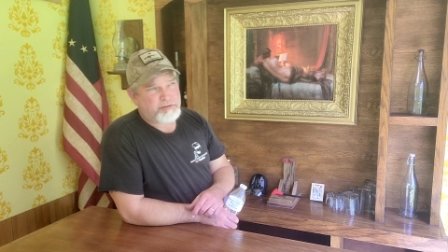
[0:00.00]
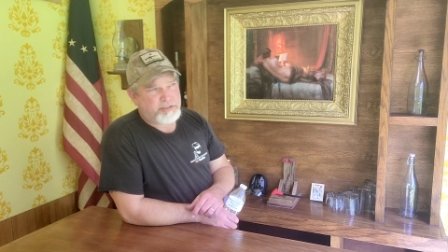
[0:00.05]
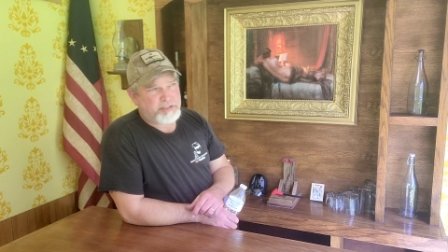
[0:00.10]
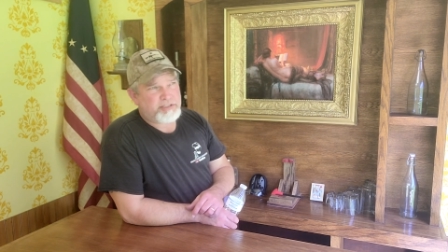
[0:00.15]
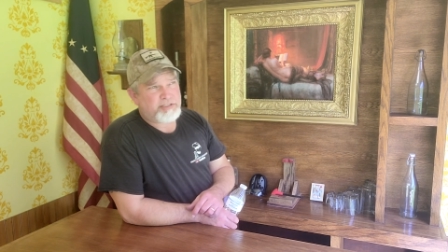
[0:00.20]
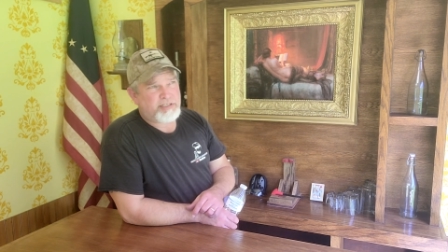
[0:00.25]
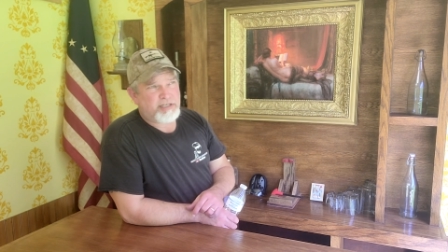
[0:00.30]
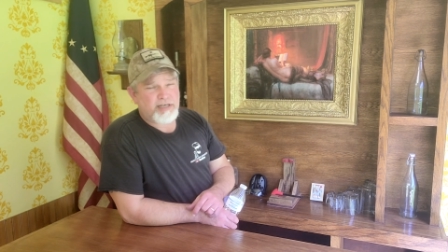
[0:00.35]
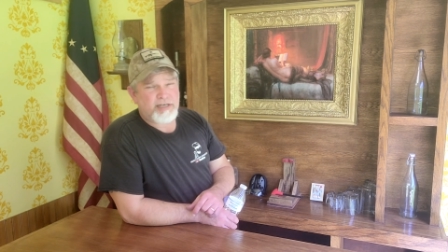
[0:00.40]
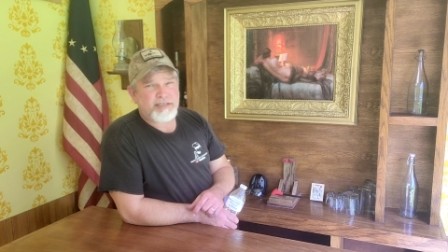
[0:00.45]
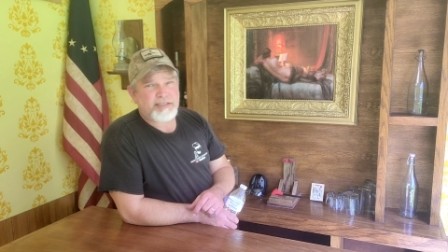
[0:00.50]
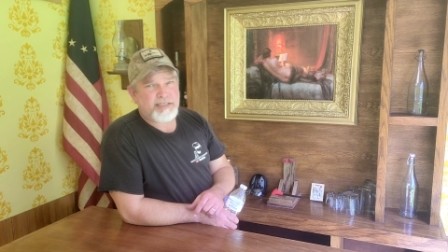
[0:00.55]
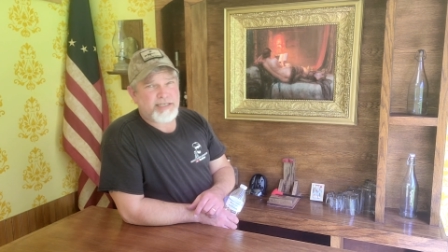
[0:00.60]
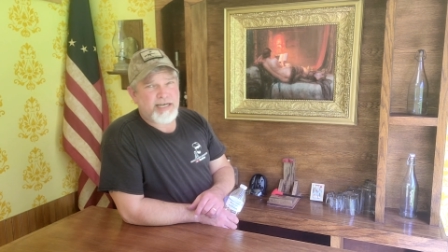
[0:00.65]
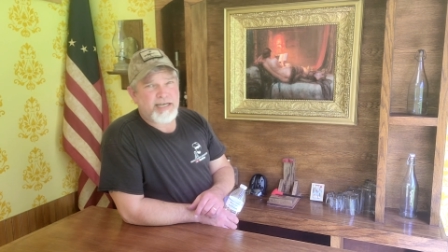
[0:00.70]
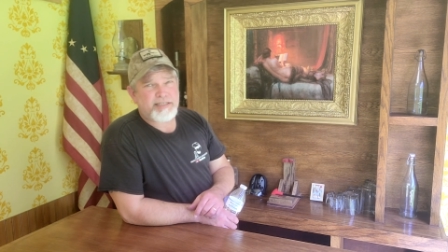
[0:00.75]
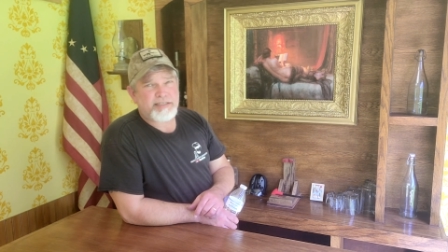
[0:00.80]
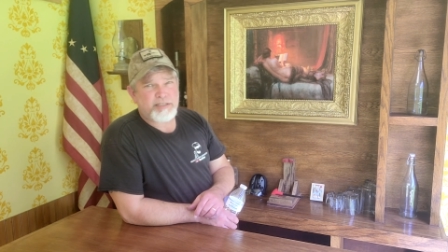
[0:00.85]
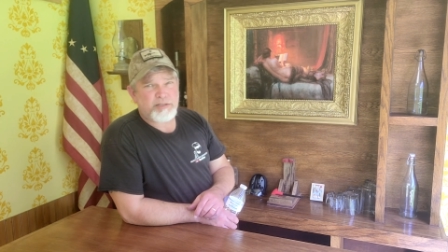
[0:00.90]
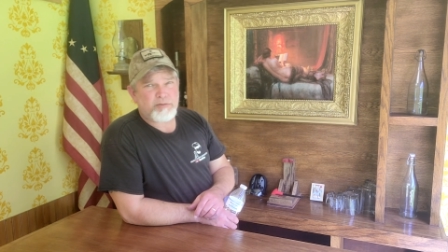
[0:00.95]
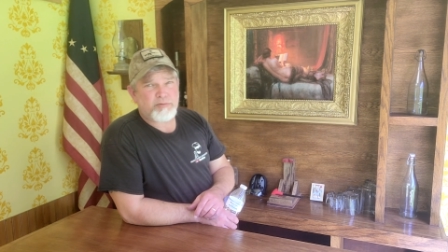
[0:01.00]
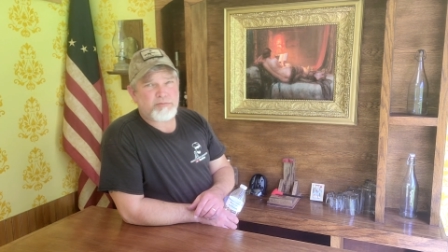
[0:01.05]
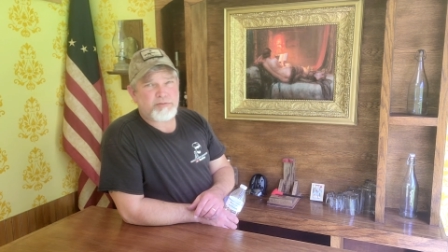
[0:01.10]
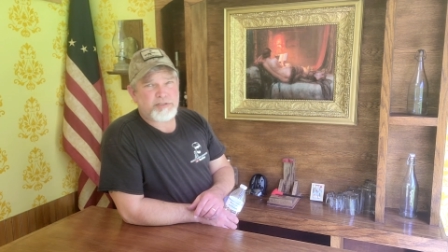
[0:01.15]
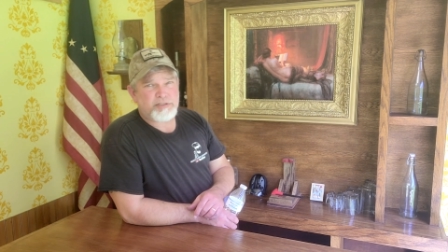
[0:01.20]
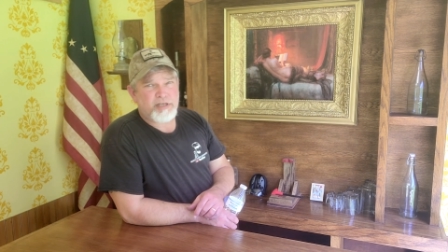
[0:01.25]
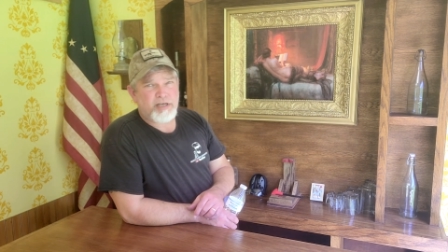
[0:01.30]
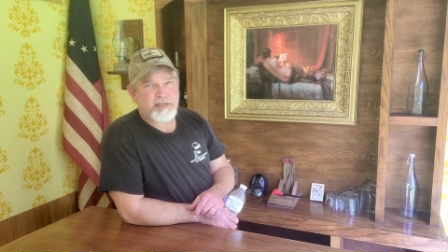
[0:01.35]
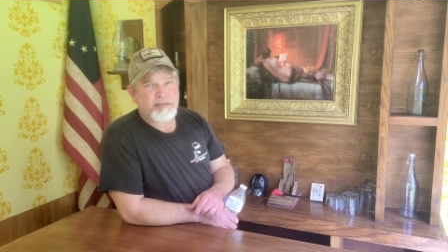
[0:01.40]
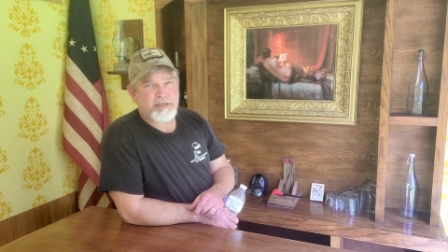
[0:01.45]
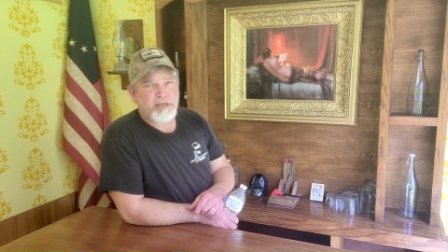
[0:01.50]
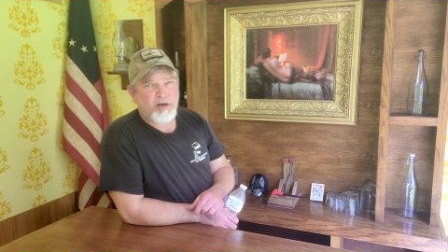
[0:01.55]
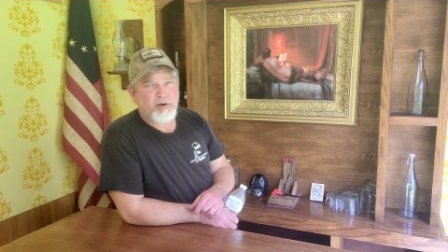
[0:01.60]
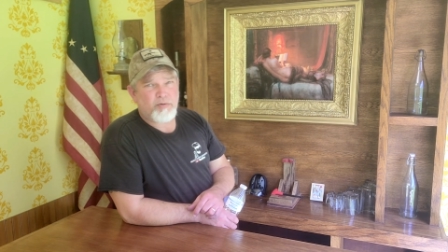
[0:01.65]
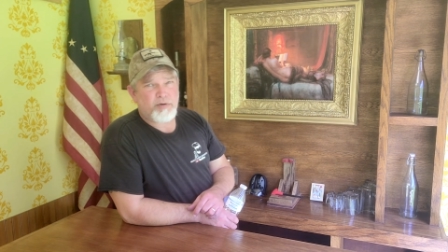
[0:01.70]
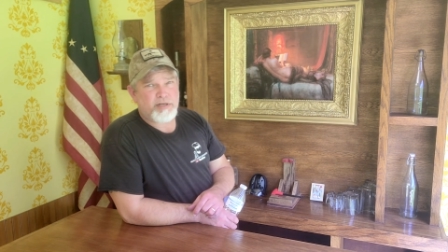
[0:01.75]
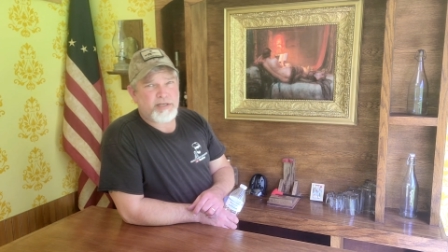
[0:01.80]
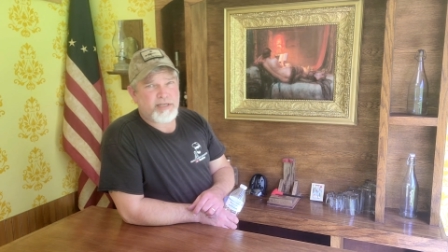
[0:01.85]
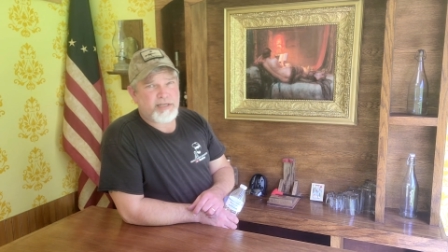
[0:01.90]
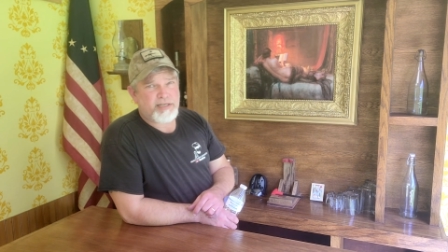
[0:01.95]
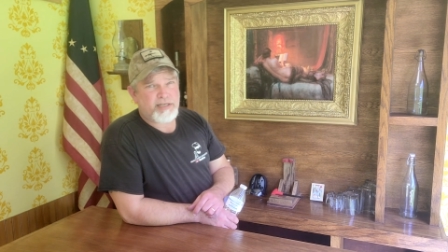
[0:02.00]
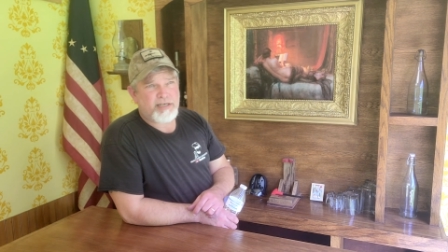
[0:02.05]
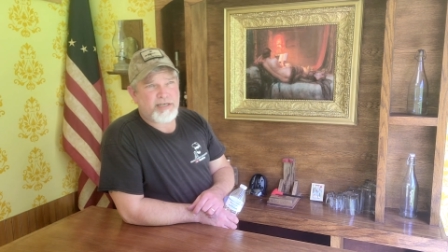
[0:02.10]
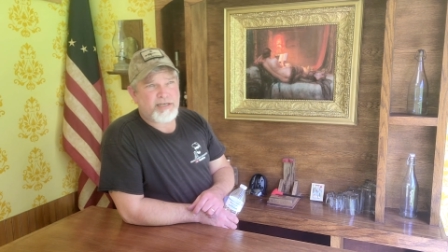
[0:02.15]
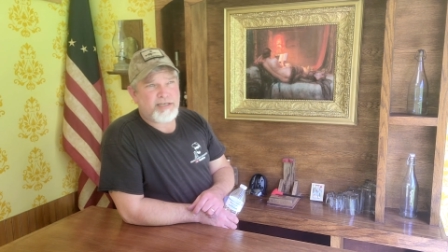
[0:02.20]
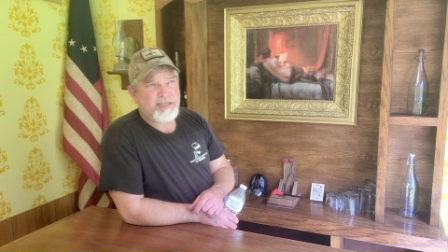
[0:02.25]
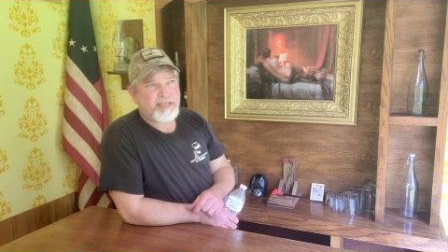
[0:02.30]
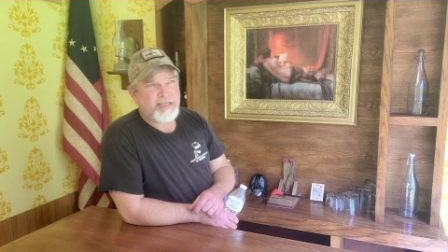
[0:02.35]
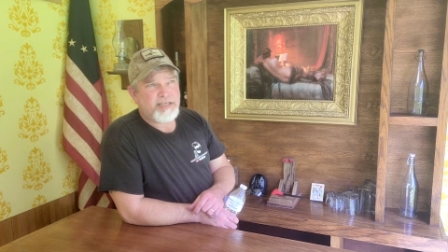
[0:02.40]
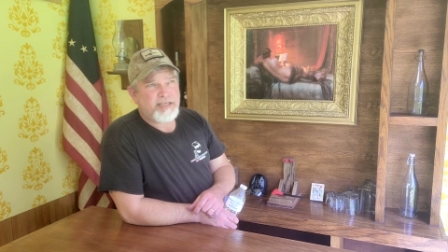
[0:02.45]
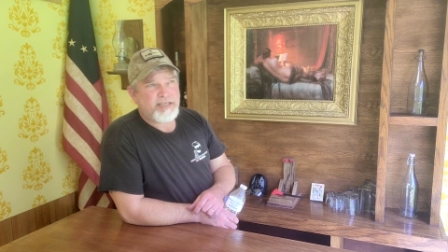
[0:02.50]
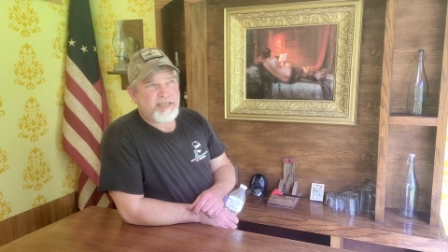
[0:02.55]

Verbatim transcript: She's got the old sun going, and